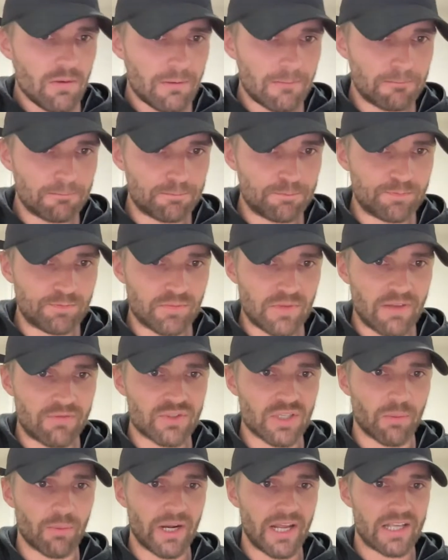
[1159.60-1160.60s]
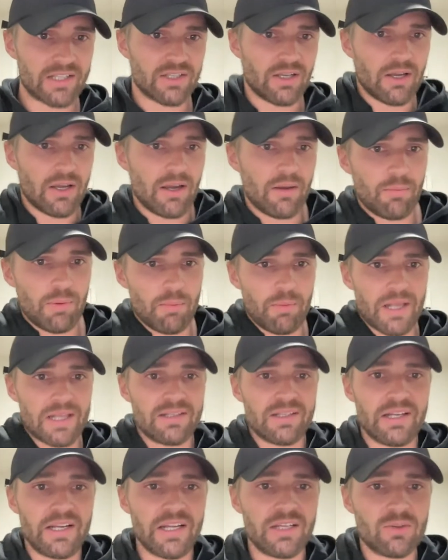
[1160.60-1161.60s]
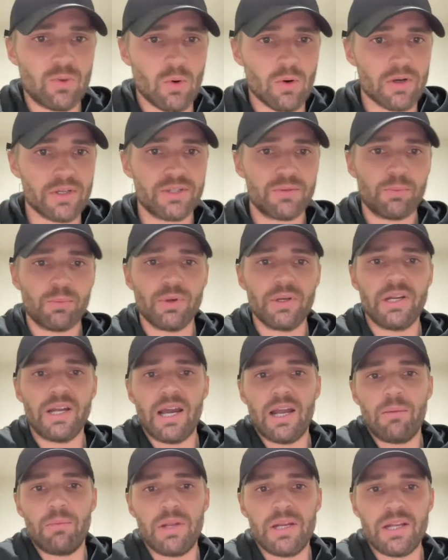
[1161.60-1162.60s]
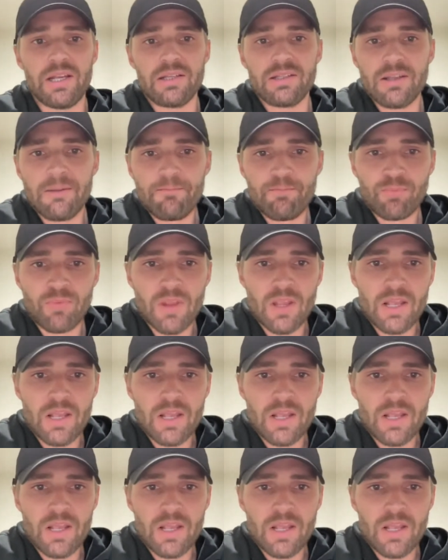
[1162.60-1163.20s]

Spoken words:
If someone has a propensity towards prediabetes,